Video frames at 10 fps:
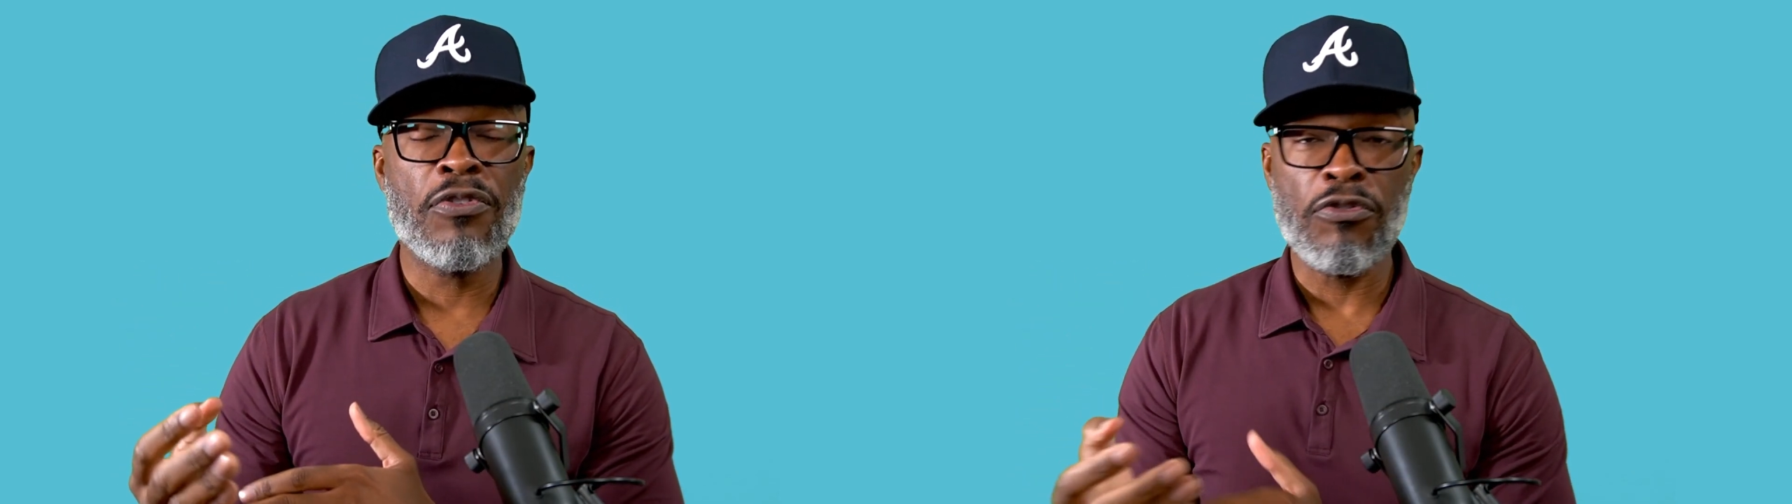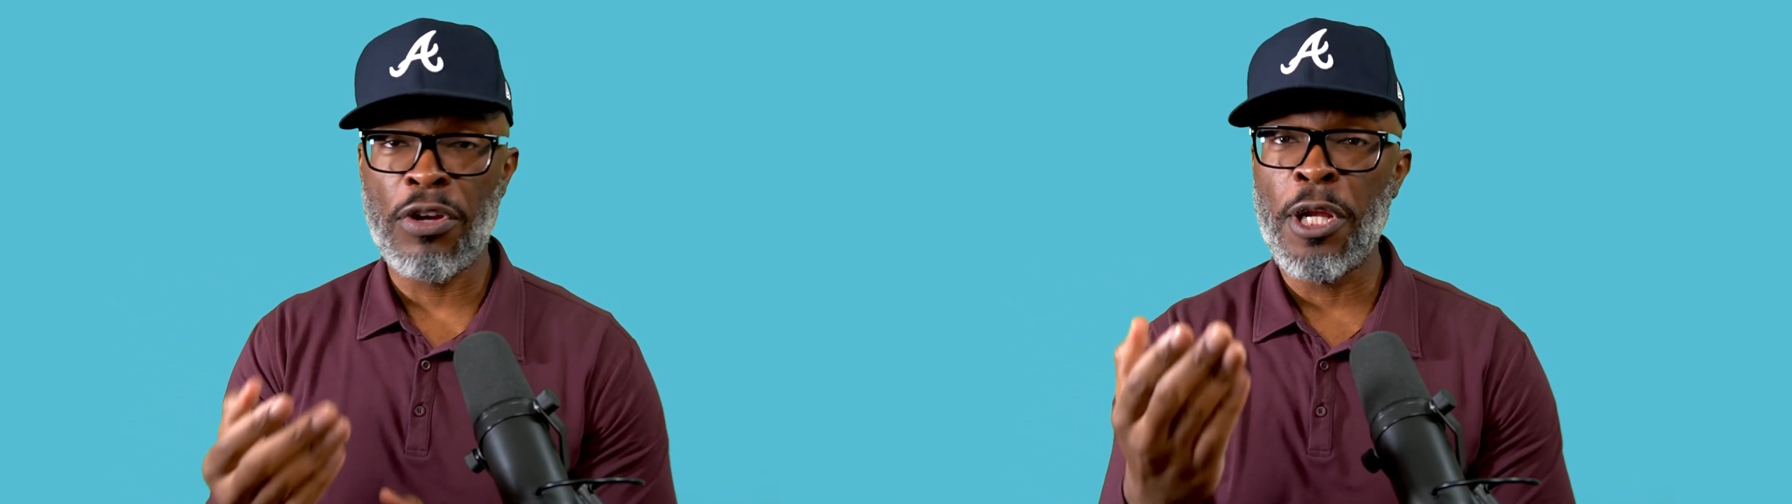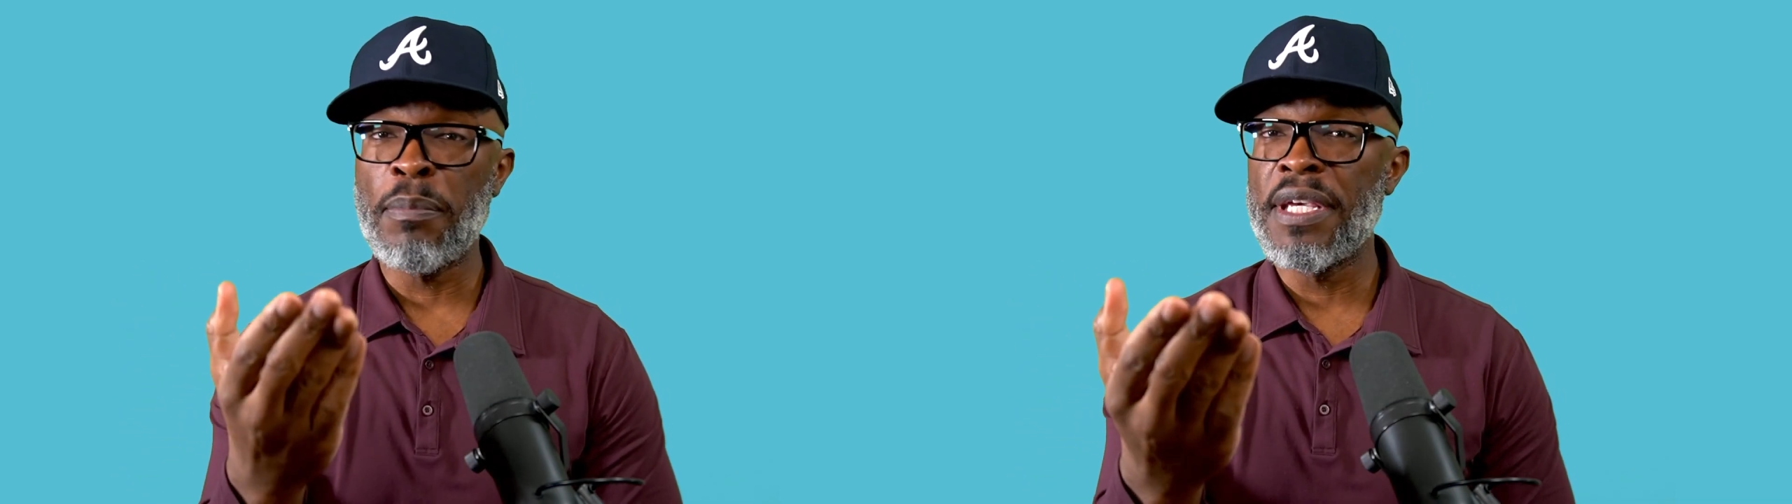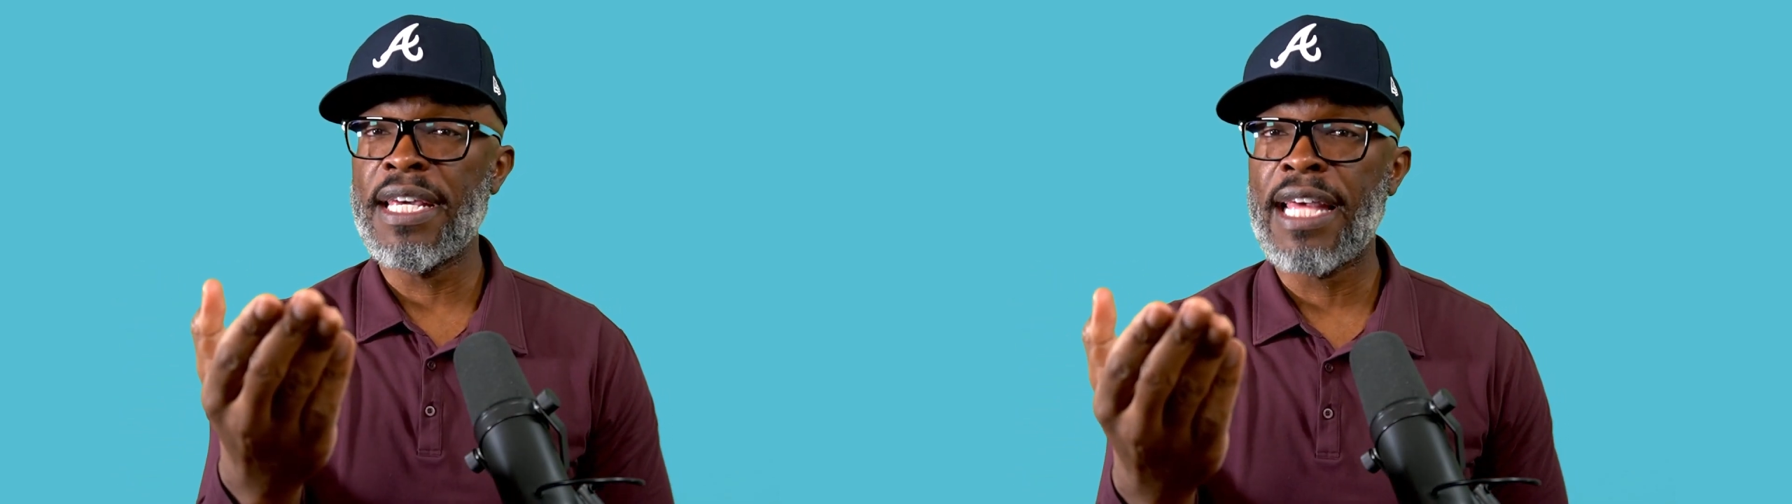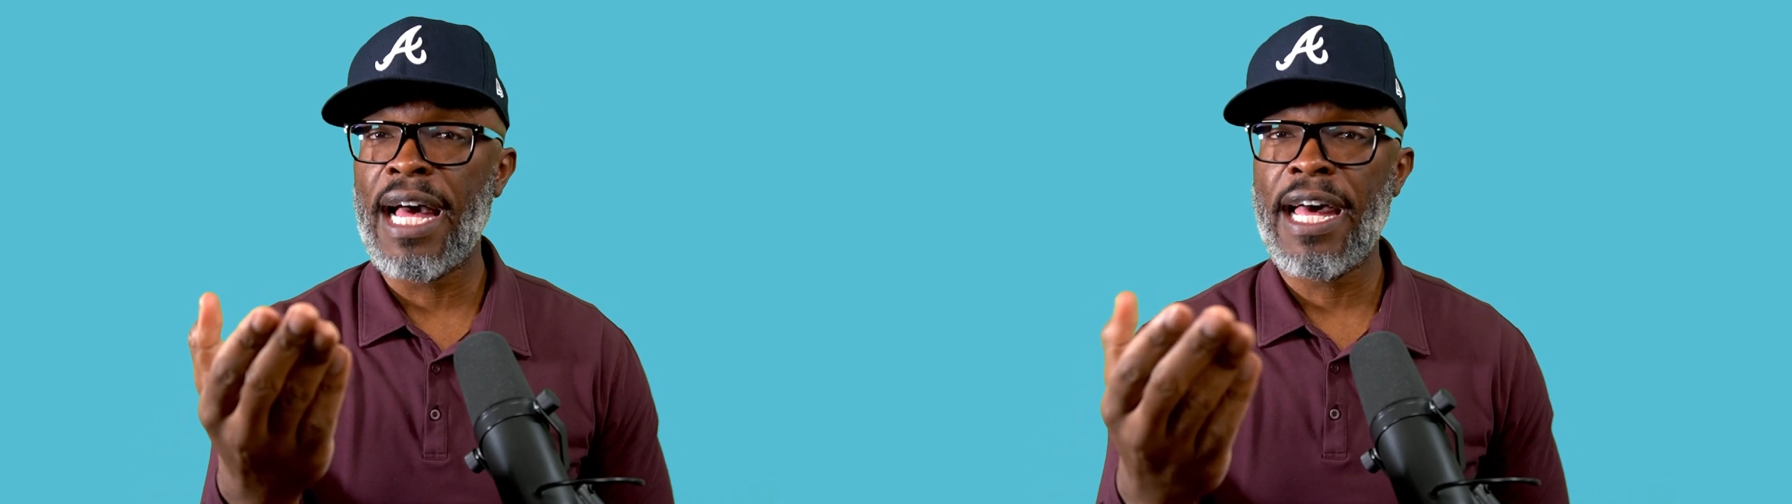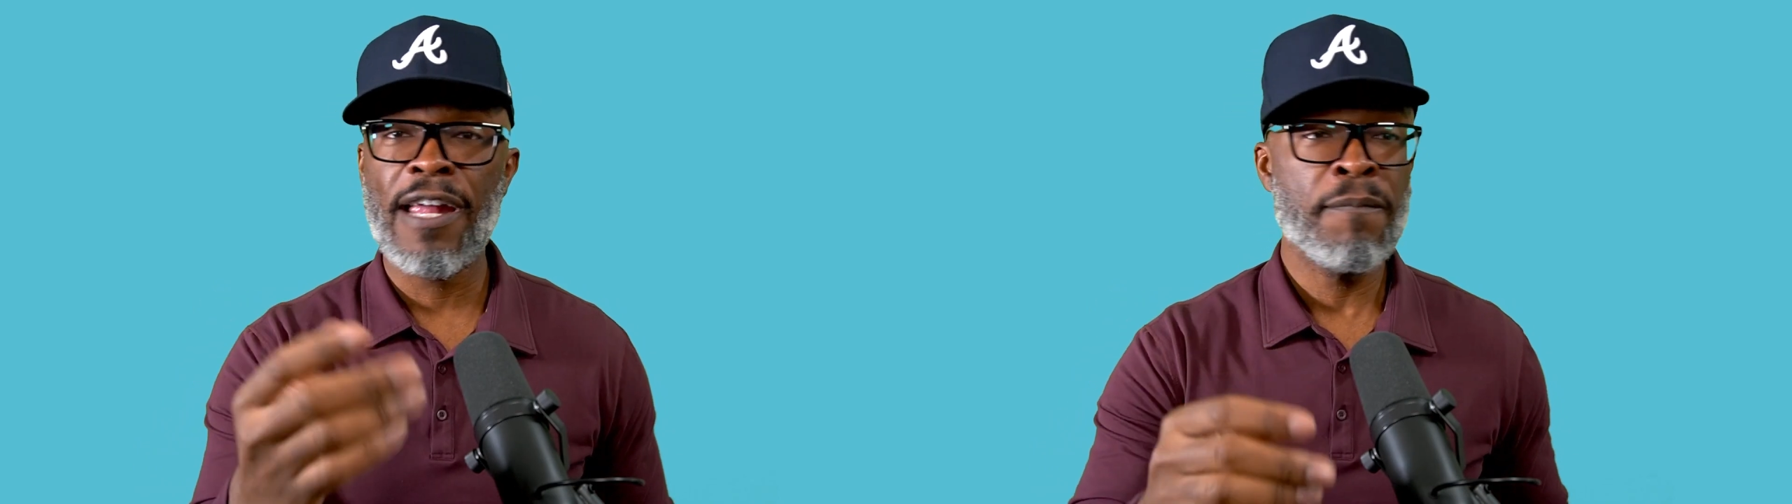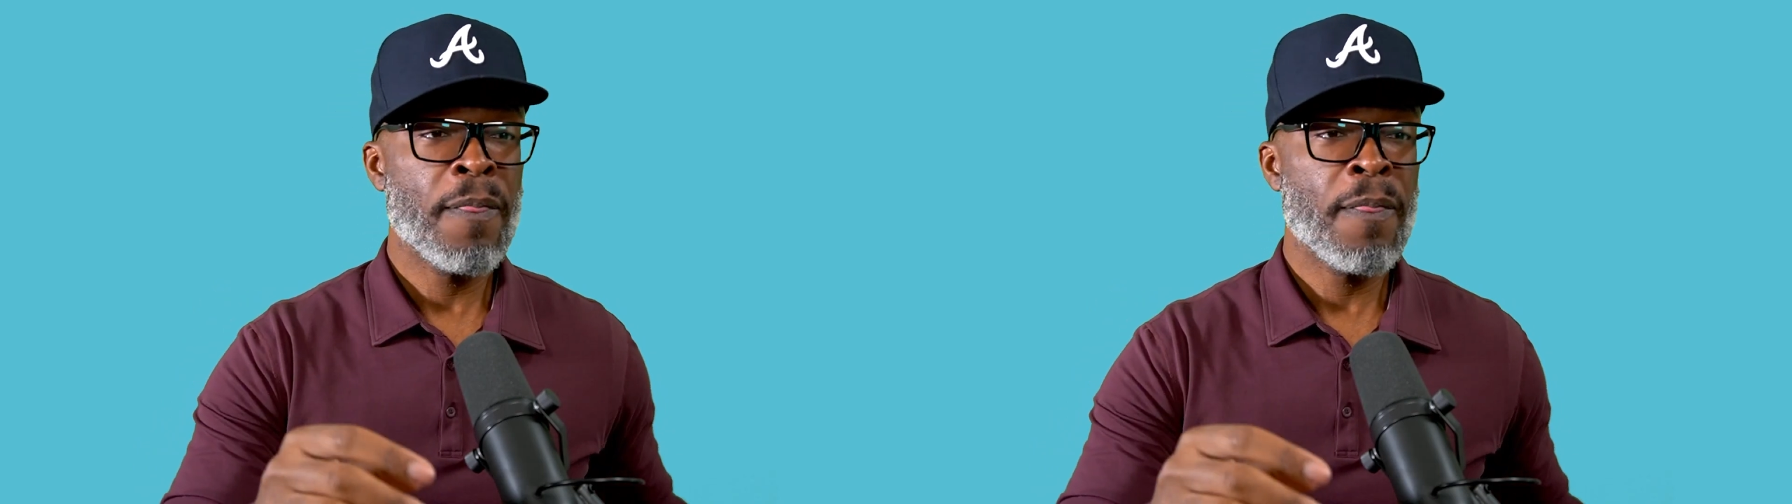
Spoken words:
trying to be a guy,